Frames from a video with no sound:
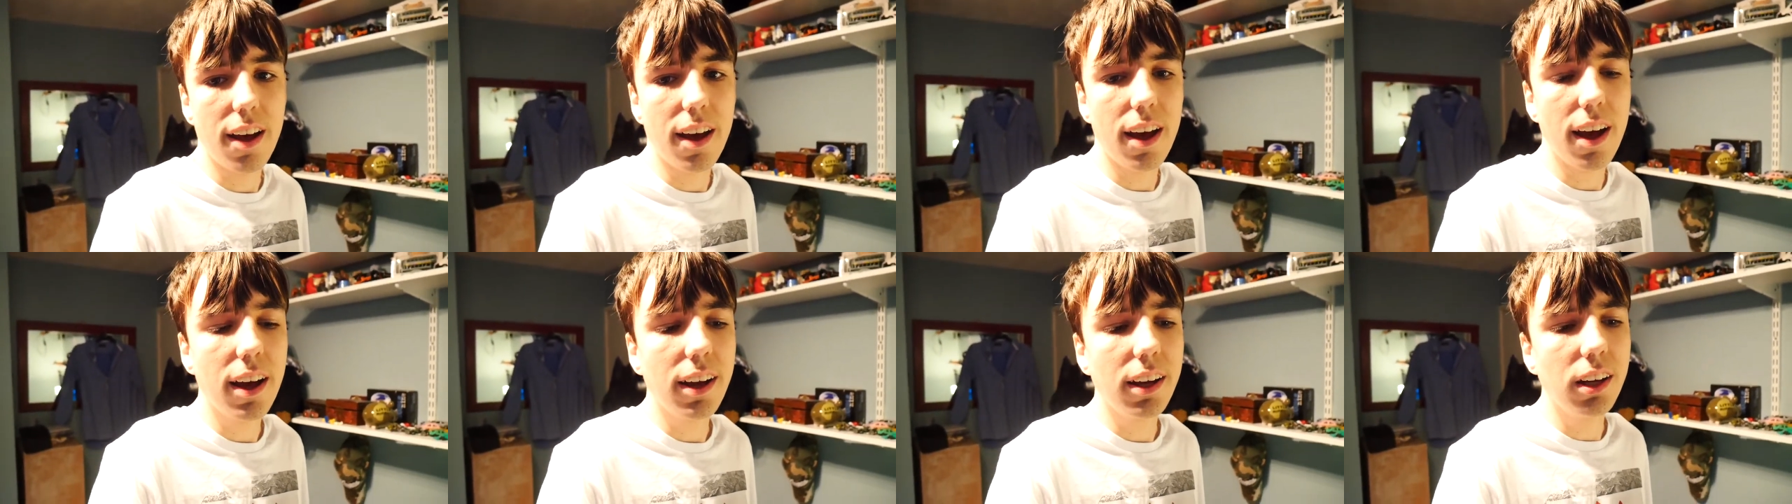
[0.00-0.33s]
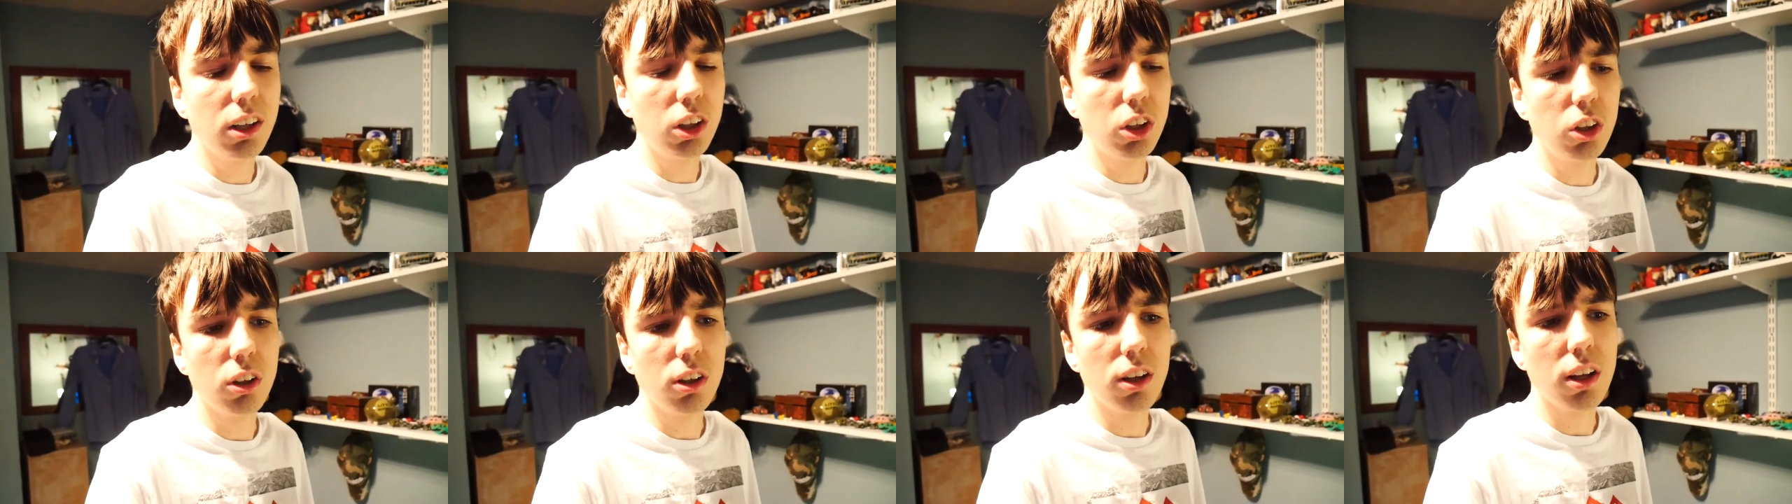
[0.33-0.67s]
I
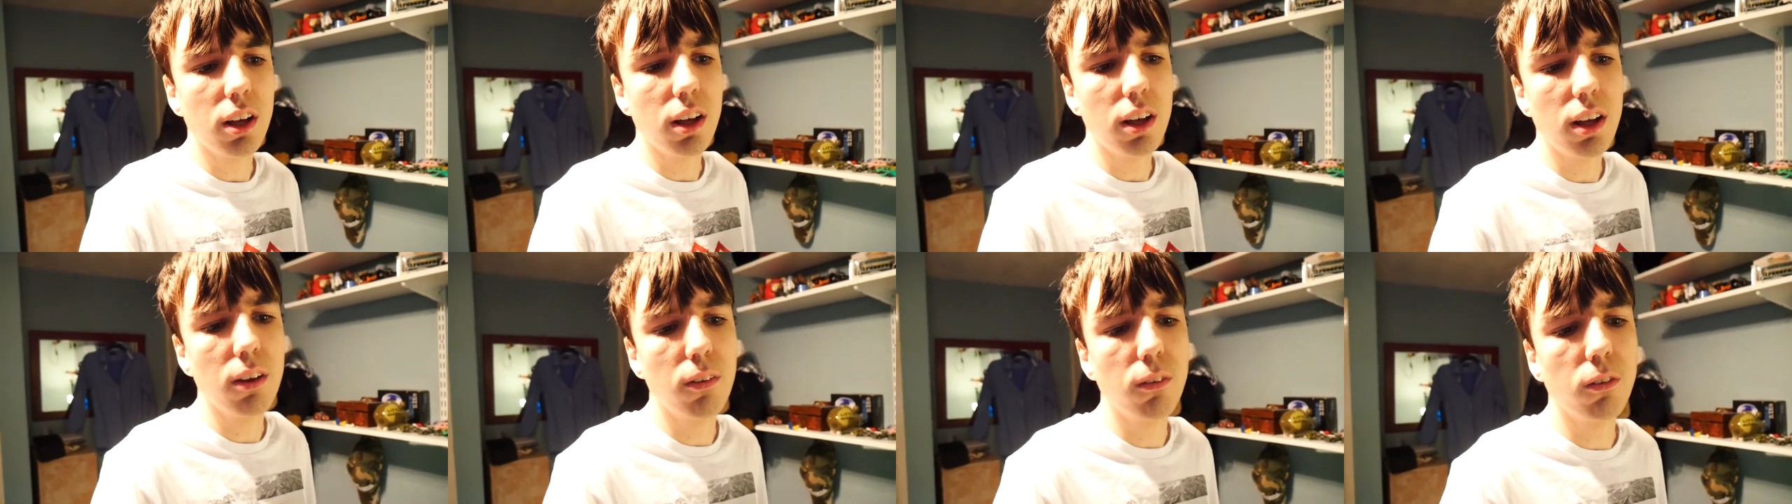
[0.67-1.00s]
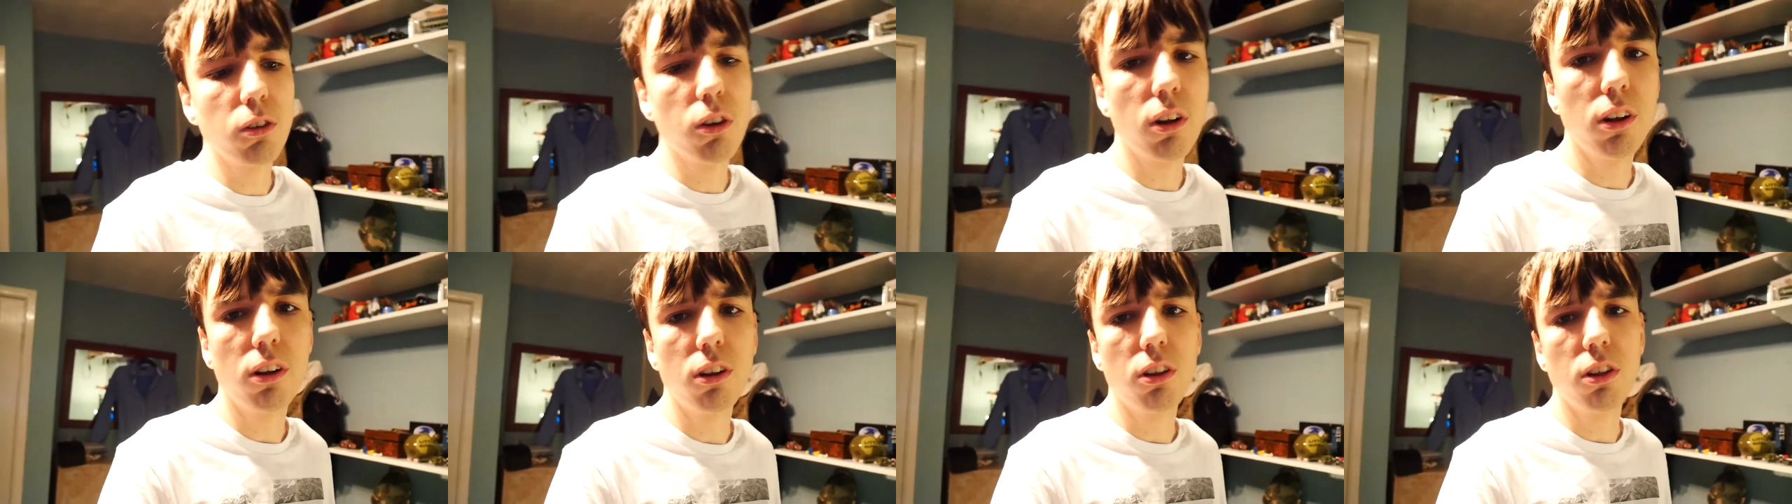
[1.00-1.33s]
enjoyed it. It was
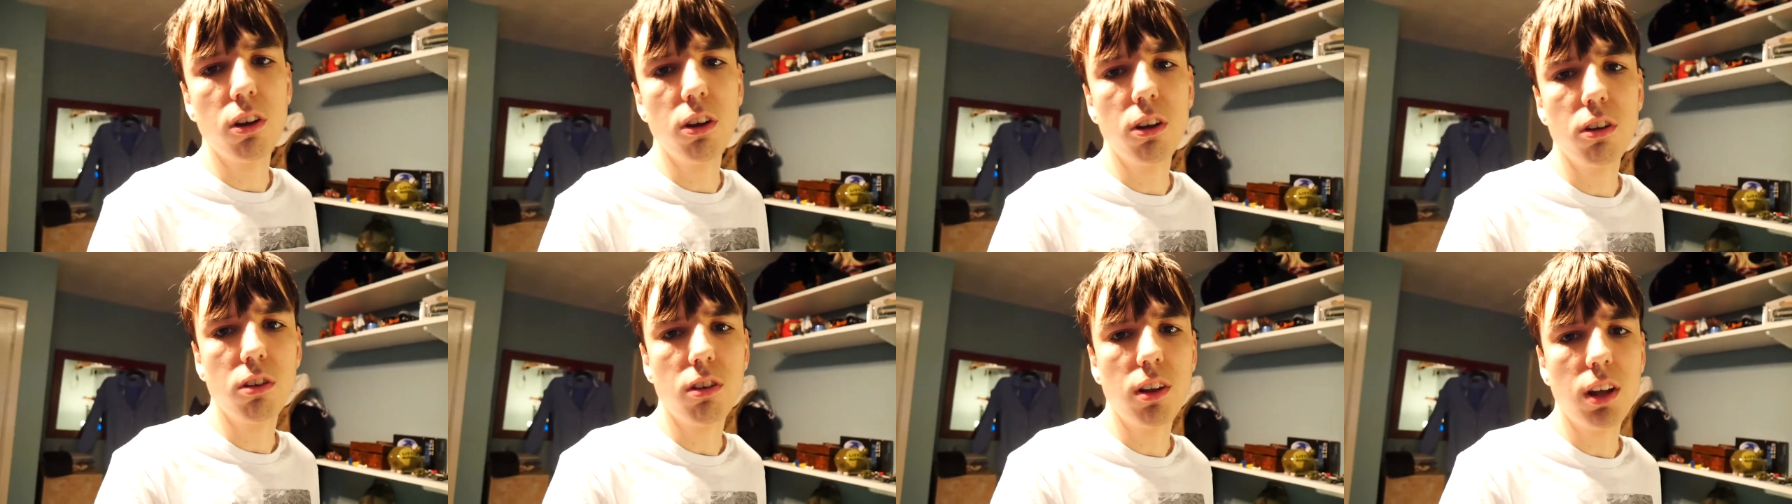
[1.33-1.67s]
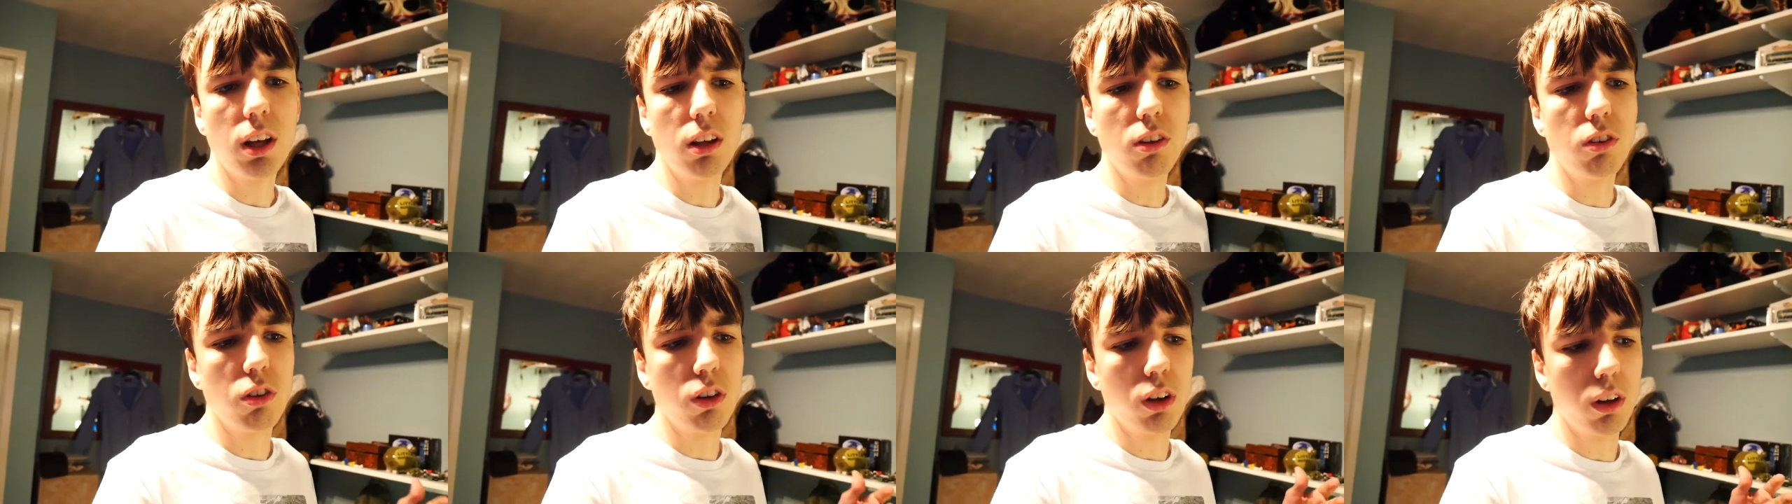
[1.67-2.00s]
on a Thursday,
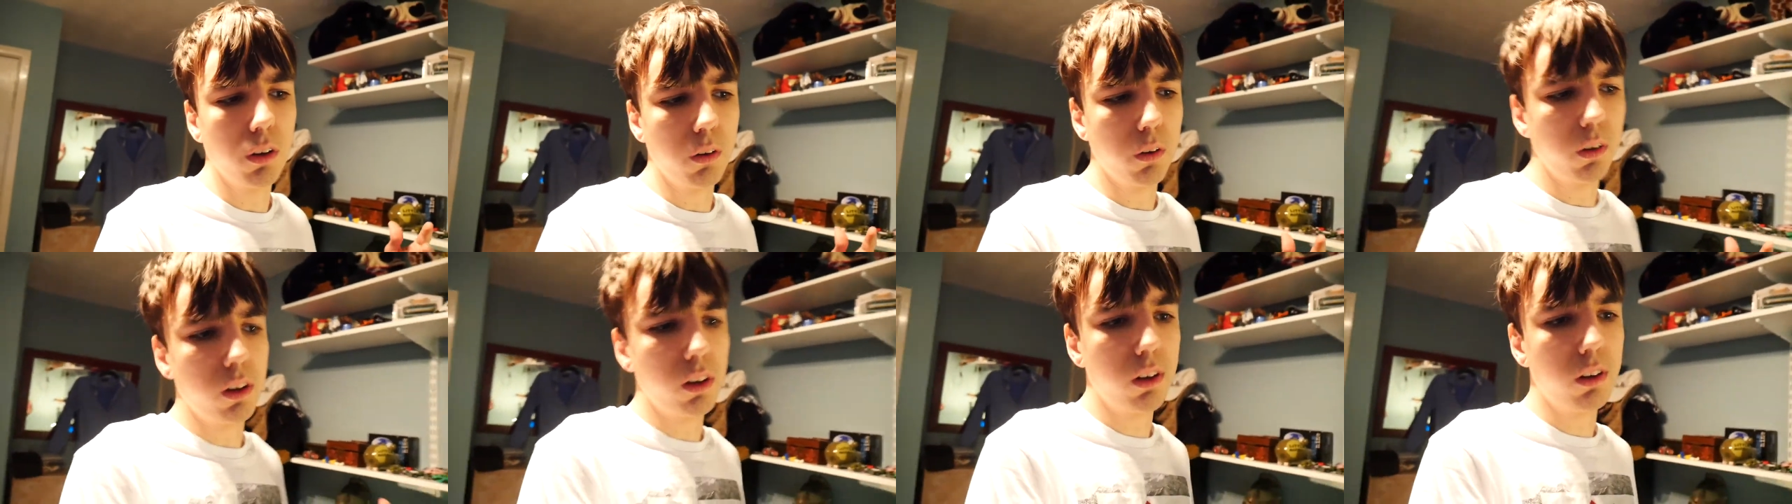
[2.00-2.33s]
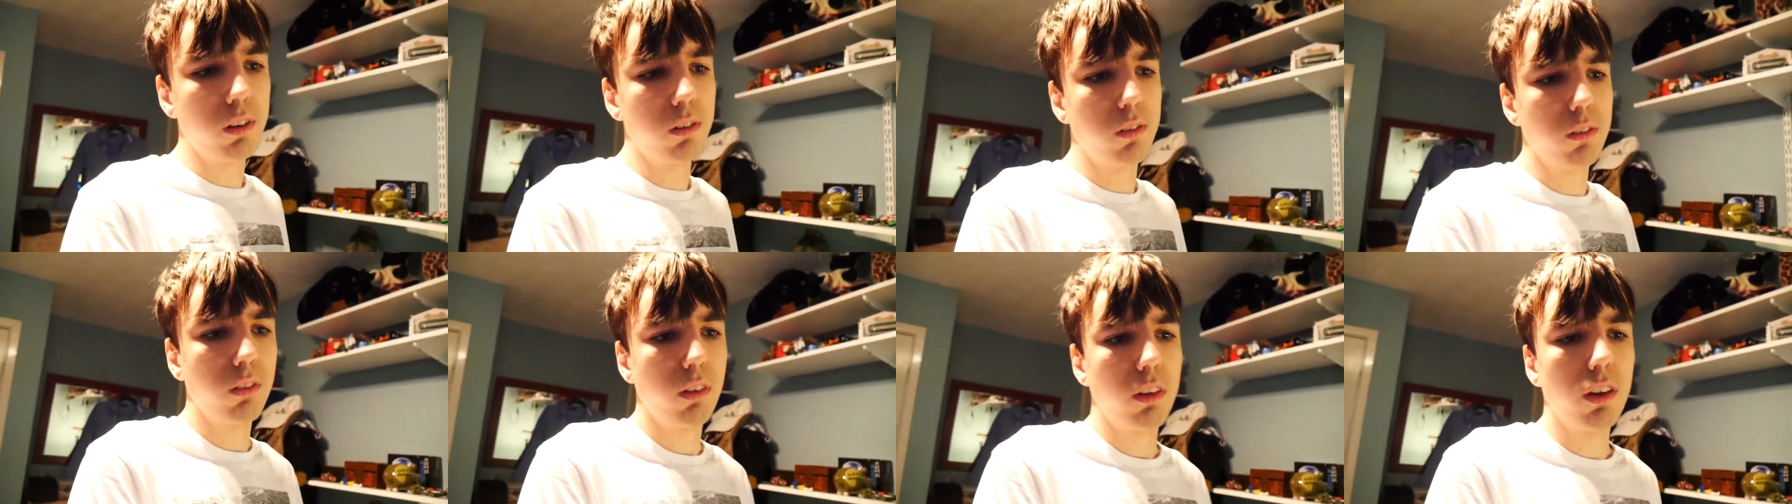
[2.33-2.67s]
so
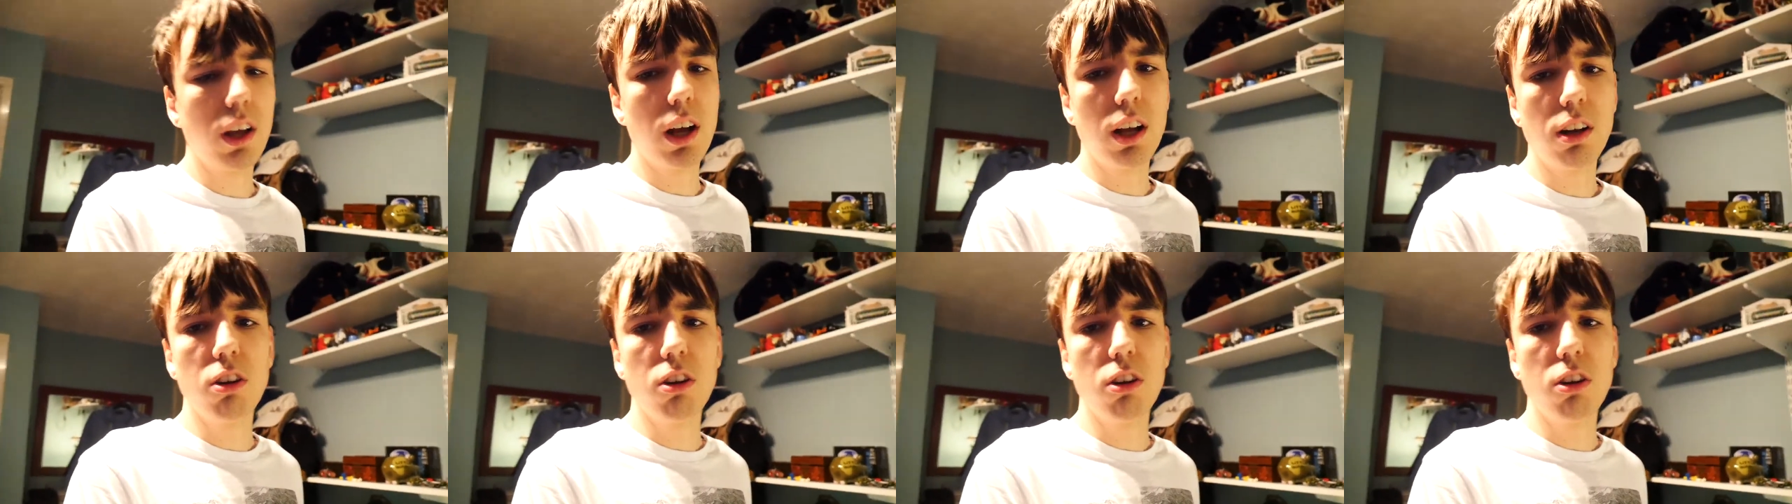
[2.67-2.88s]
I